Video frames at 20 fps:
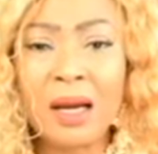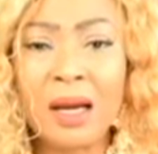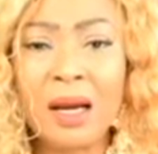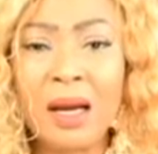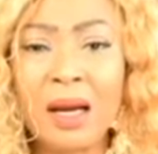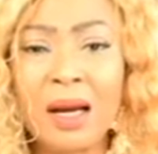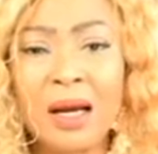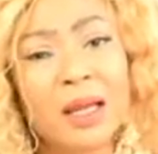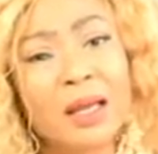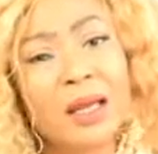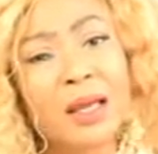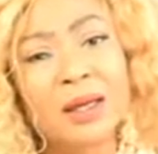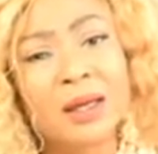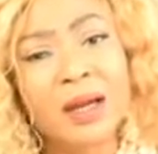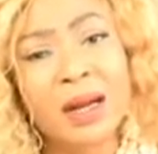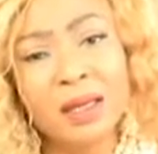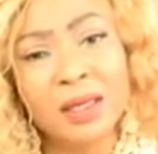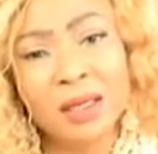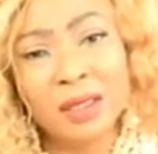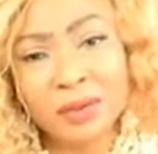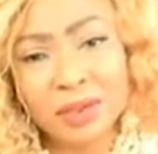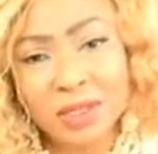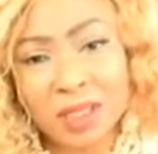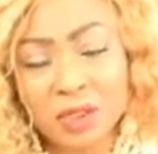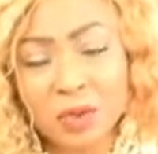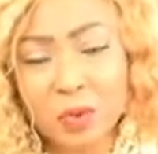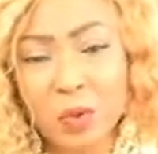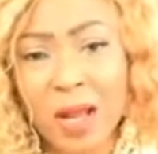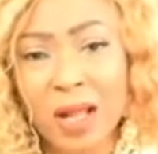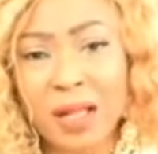A great news
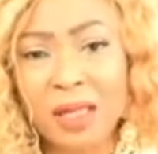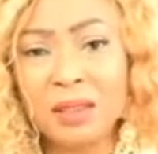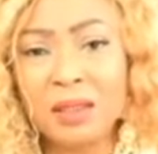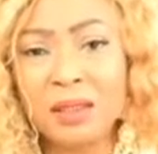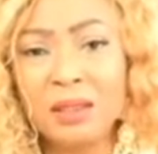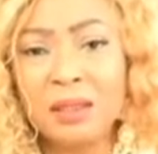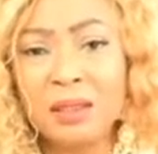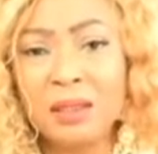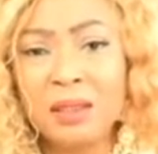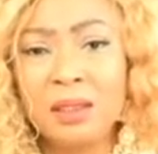as well.